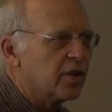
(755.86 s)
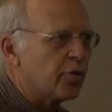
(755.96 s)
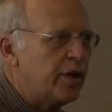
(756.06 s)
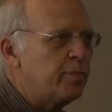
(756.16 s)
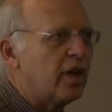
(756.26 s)

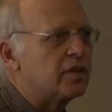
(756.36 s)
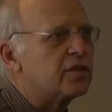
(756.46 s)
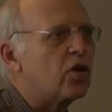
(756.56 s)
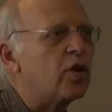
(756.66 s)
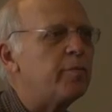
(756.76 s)
Greenbelt
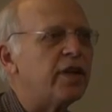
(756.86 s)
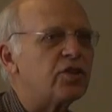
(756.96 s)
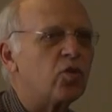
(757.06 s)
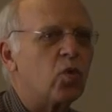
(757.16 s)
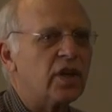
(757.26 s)
is only
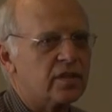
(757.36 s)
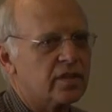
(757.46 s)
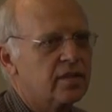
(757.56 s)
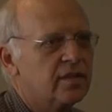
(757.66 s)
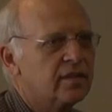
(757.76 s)
mentioned
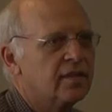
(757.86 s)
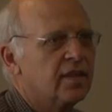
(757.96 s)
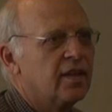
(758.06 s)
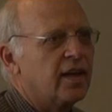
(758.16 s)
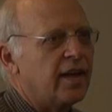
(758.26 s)
once.
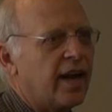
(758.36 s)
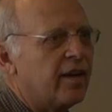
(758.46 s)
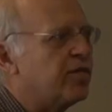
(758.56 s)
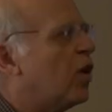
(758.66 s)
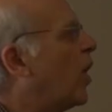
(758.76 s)
And I
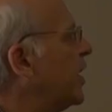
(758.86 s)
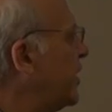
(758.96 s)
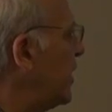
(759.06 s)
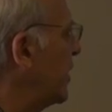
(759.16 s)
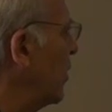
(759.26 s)
have no
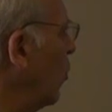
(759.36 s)
idea